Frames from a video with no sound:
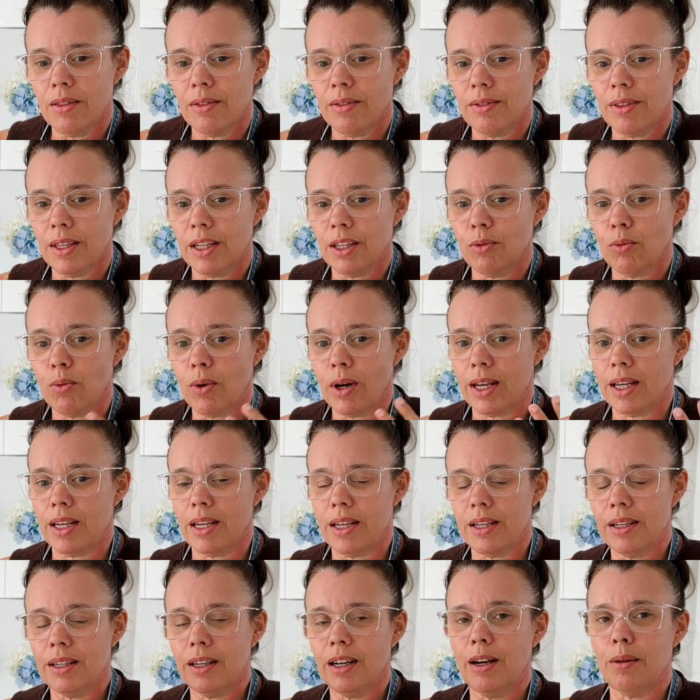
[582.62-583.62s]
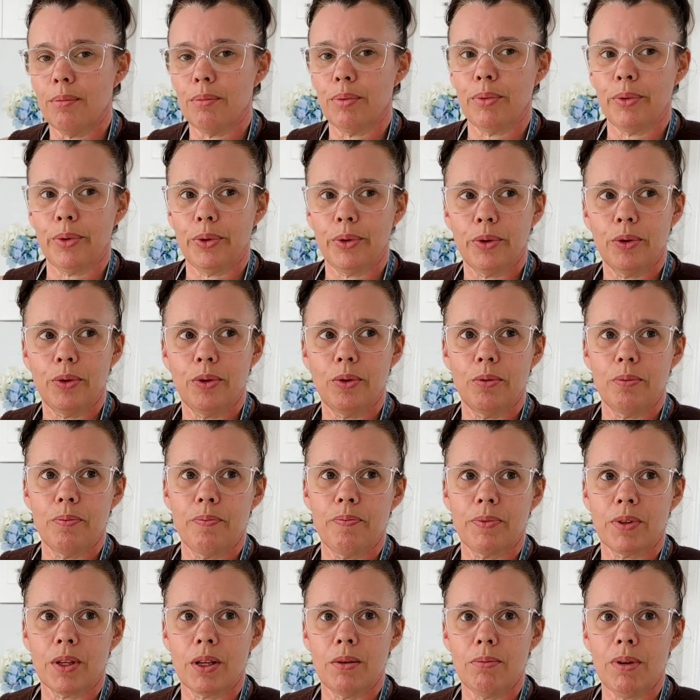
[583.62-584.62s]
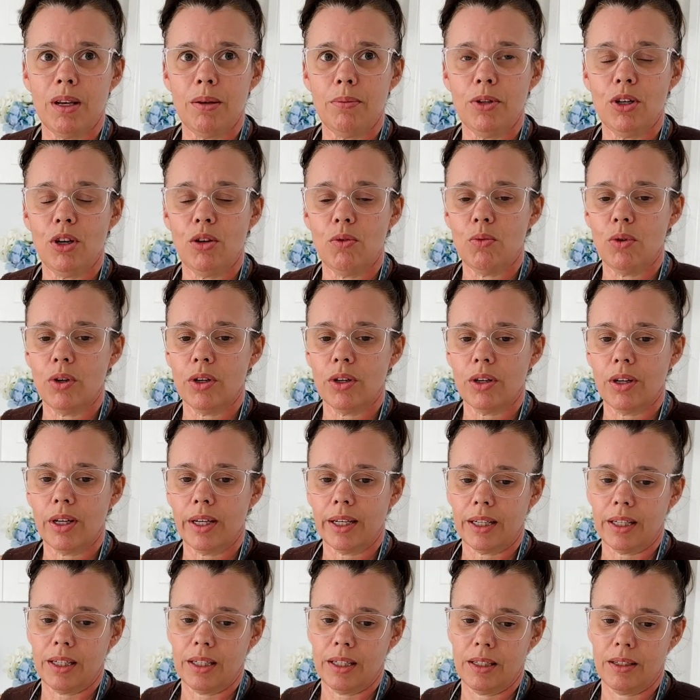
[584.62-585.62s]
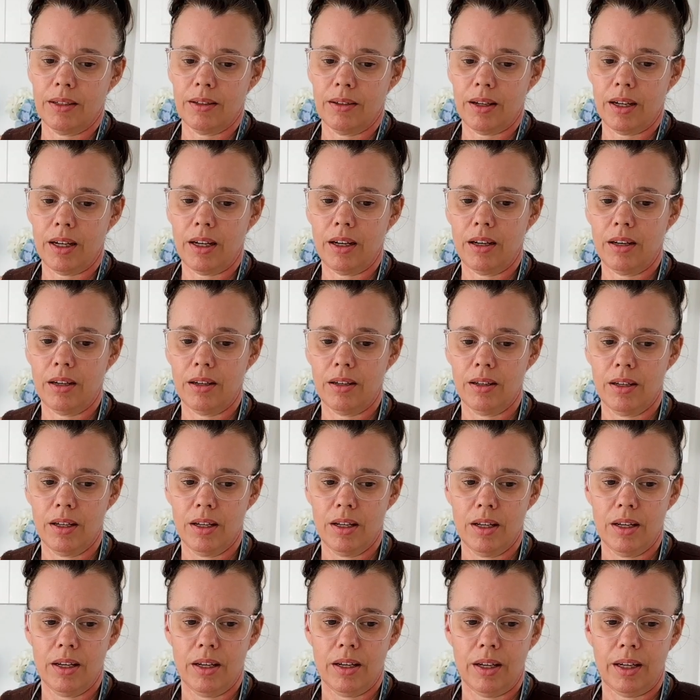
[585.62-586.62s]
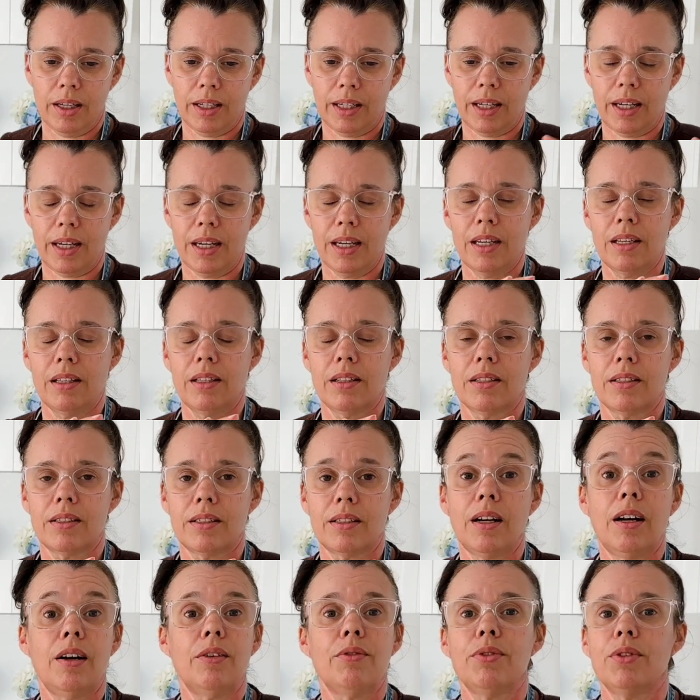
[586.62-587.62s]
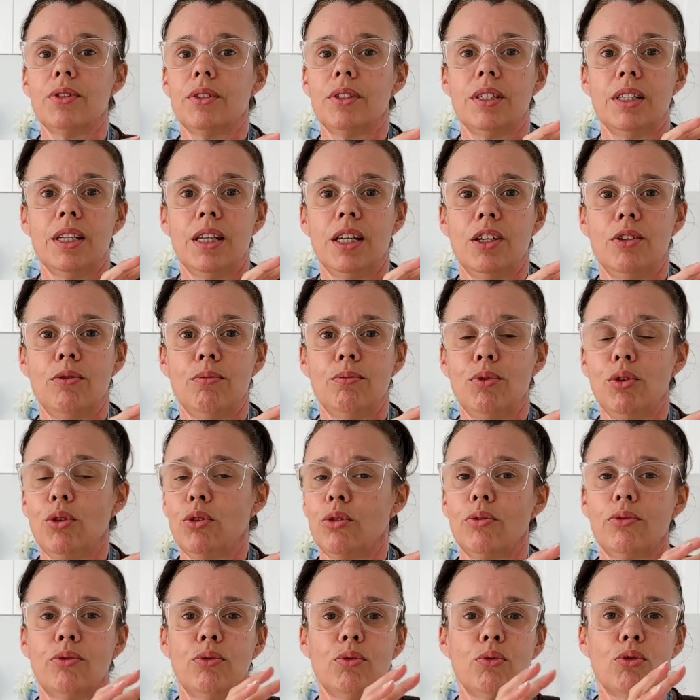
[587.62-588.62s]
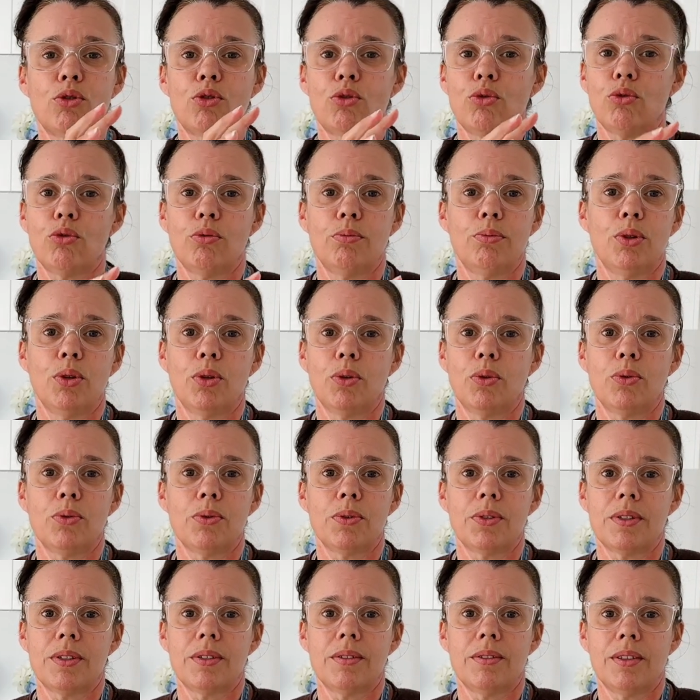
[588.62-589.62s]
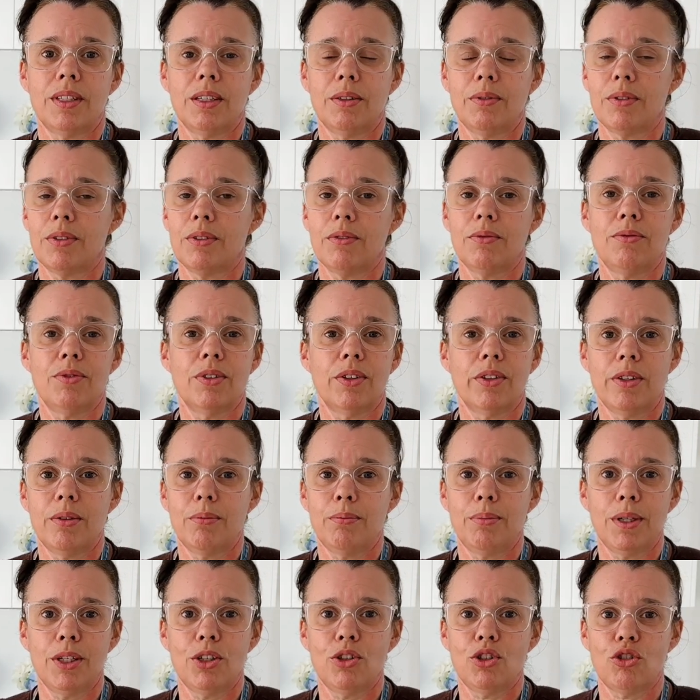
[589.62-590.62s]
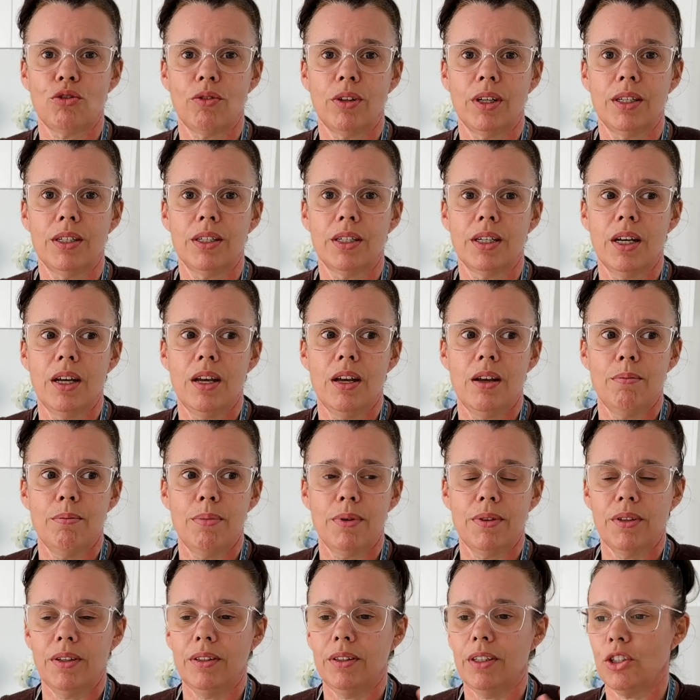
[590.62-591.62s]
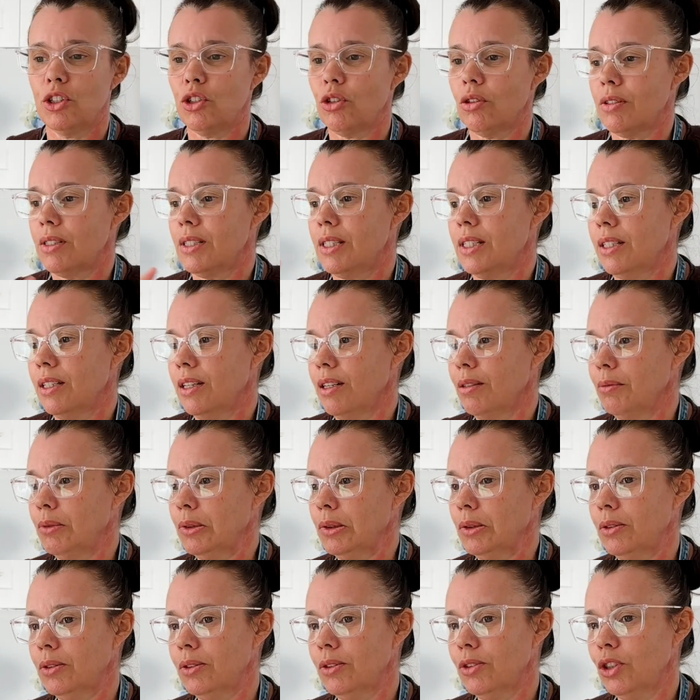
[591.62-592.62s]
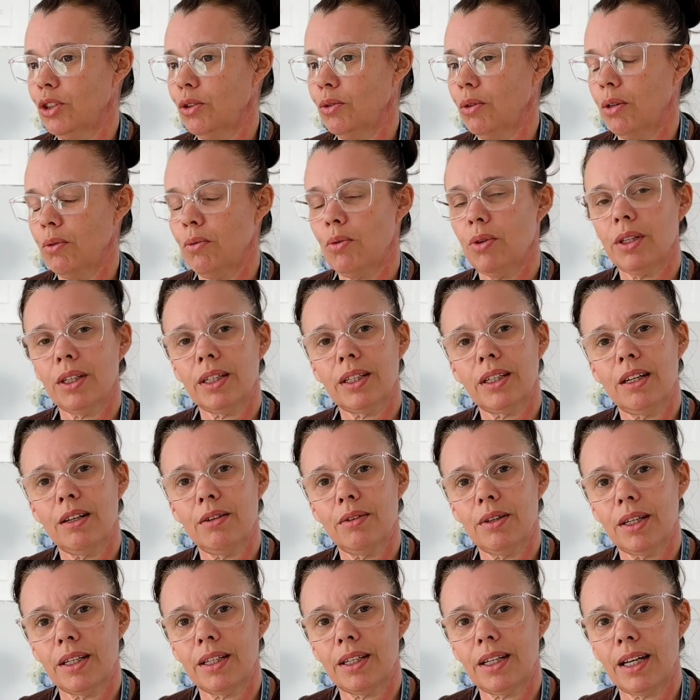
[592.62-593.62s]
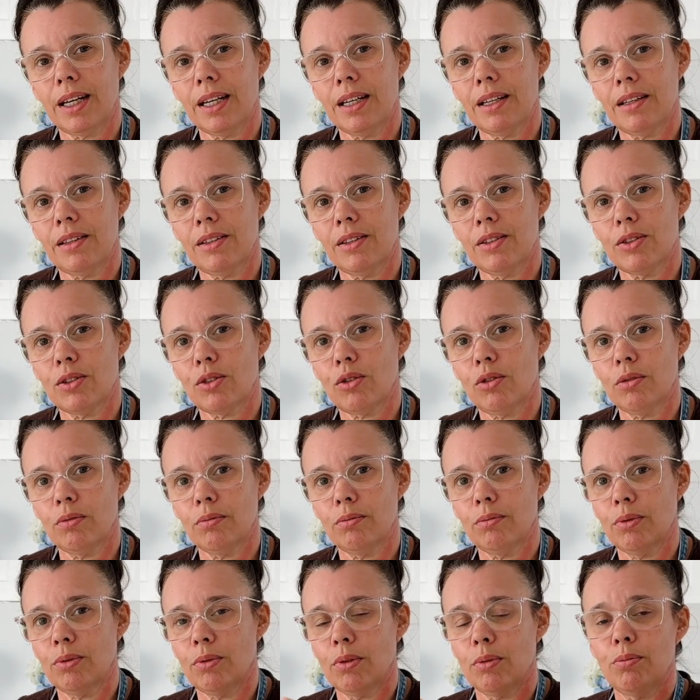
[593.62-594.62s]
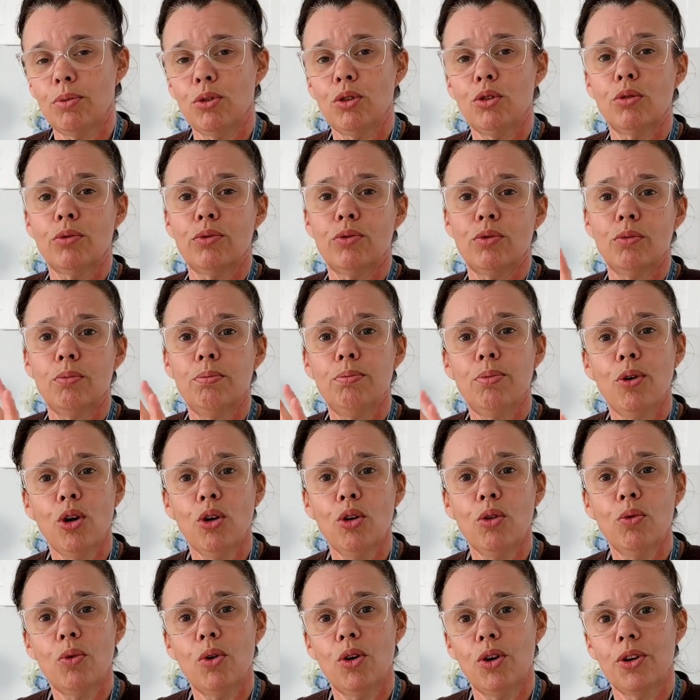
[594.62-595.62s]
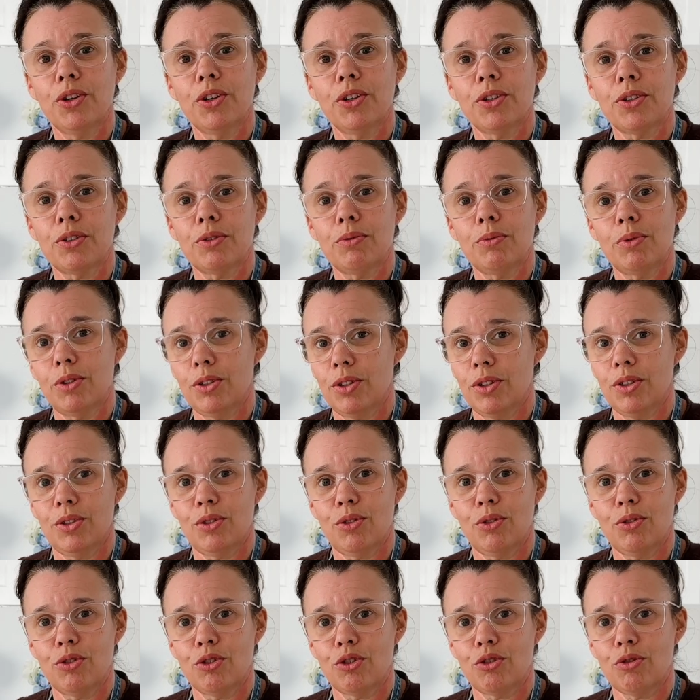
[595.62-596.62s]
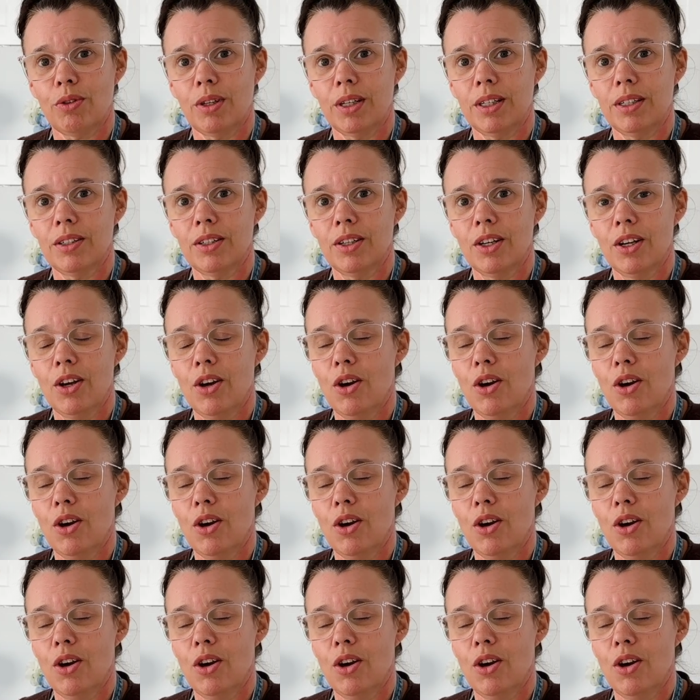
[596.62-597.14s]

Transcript: they're weighing up, or maybe I want like a cake that's covered in beautiful sugar pearls. That was a very big trend. But then they're tossing up, oh, do I want a cake that's got a beautiful bow on it, which is on trend?